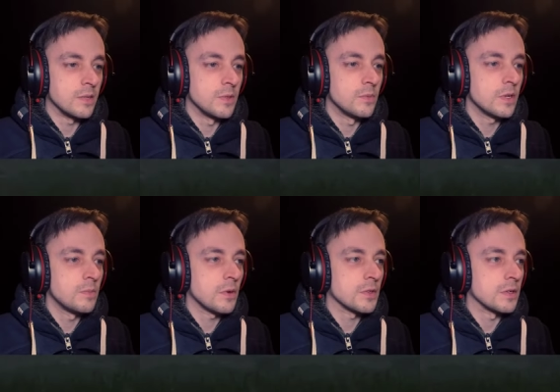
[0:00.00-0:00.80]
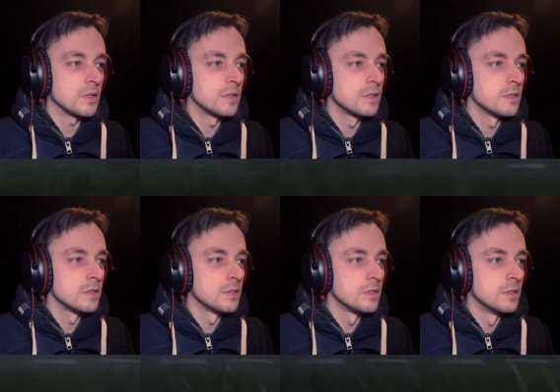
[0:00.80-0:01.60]
I mean, why bother?
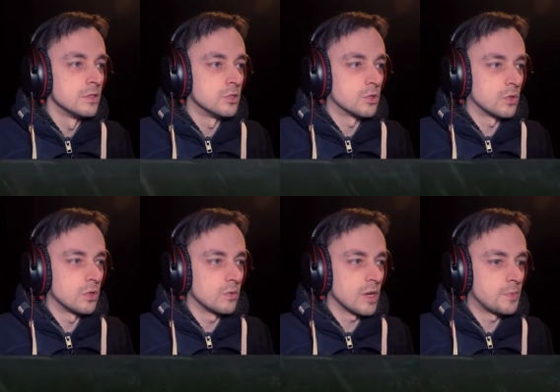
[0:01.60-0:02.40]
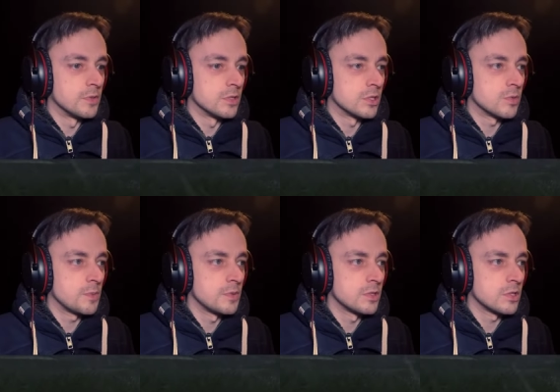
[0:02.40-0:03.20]
Drawn weapons.
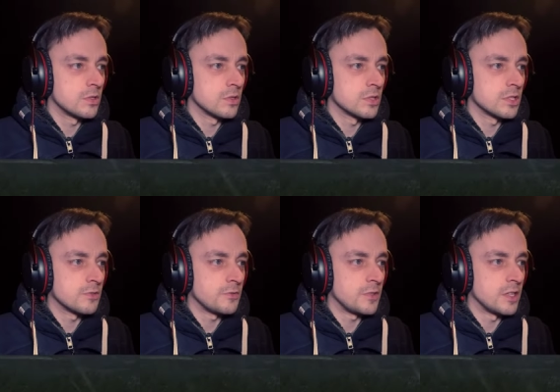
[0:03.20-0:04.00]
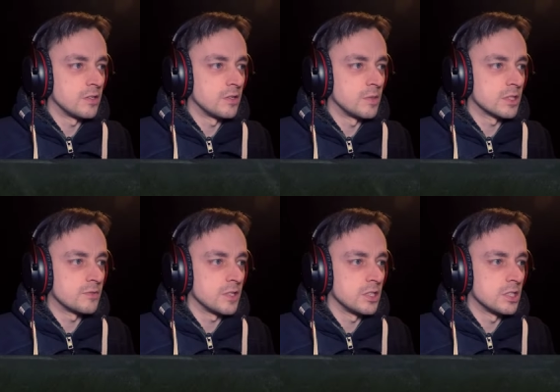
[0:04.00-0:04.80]
Weapons causes fear amongst
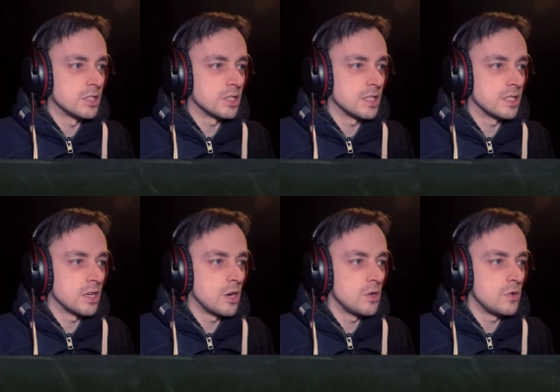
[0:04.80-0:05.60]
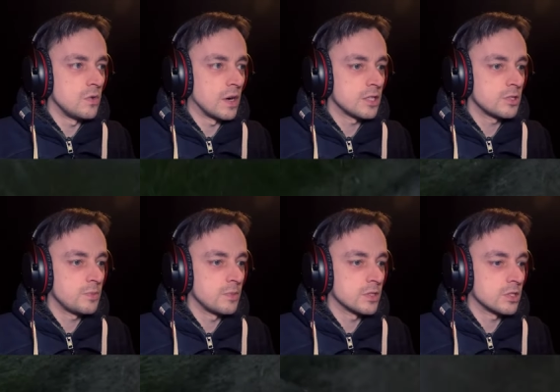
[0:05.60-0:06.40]
villagers in... Oh, I should
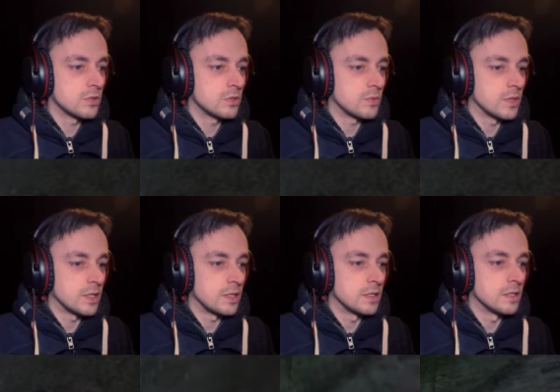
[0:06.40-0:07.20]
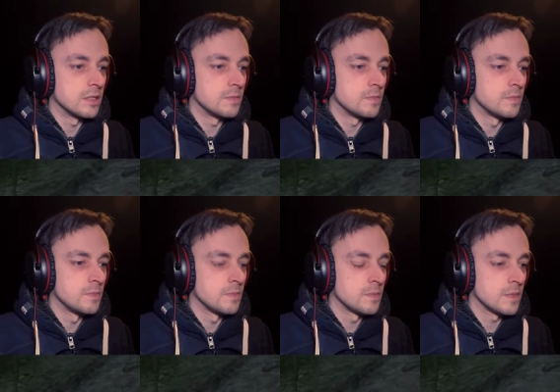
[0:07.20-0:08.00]
put my sword away. Um,
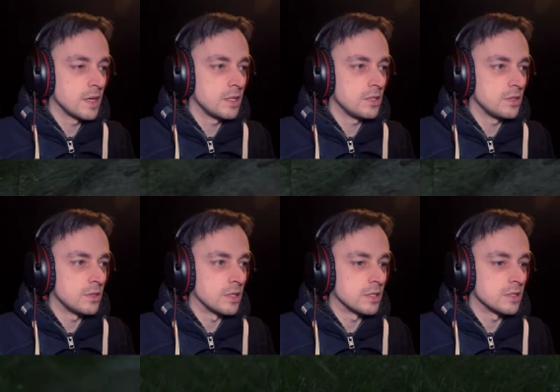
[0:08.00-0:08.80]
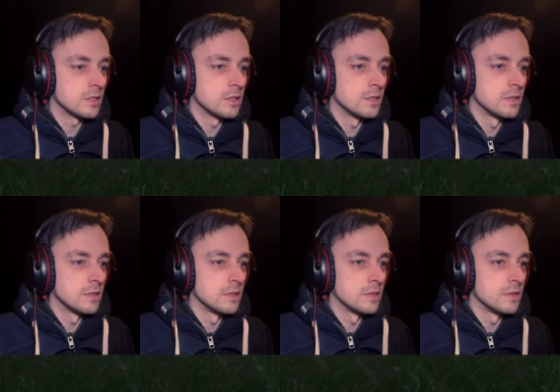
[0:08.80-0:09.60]
how do you do that?
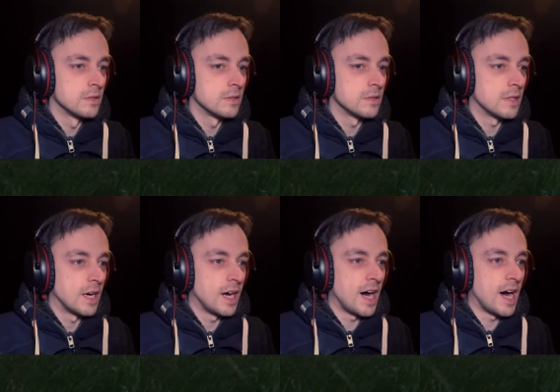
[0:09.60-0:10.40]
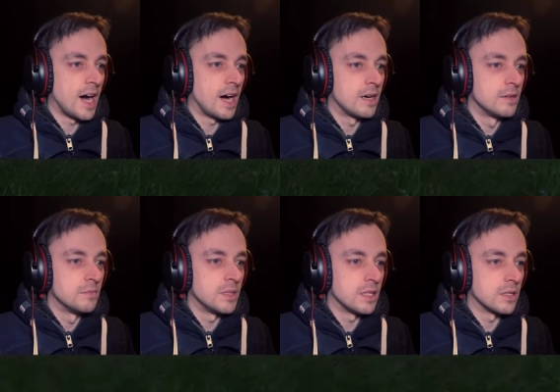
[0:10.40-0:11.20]
Aha!
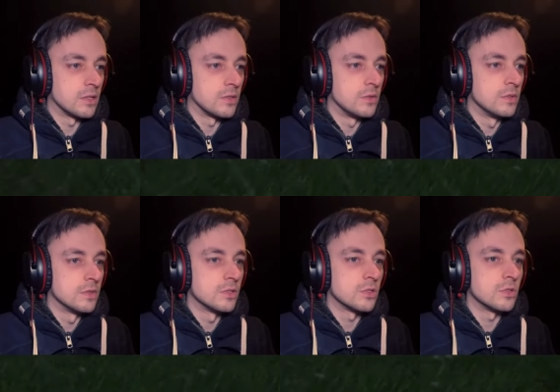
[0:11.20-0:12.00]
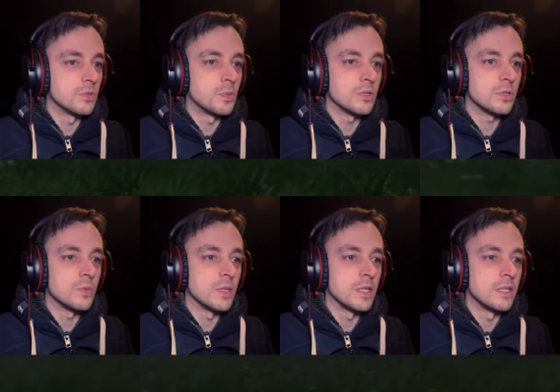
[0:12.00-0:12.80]
Bingo! Sword put
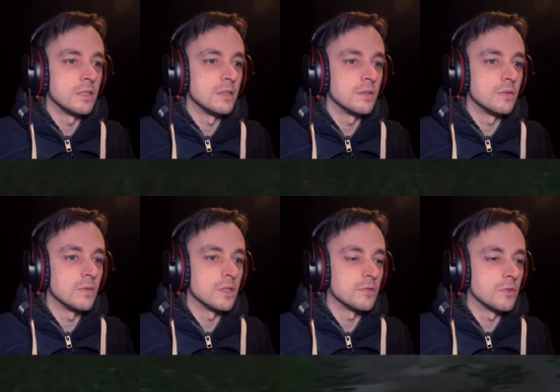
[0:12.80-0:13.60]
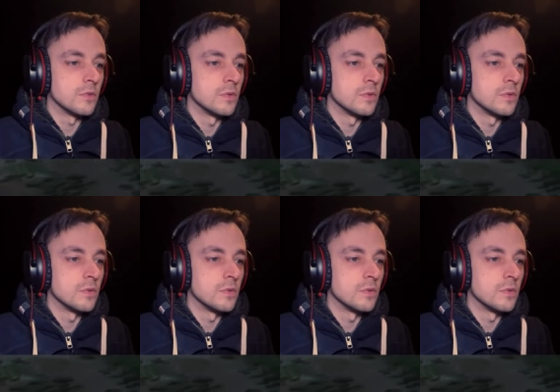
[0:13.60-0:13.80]
away. Wonderful.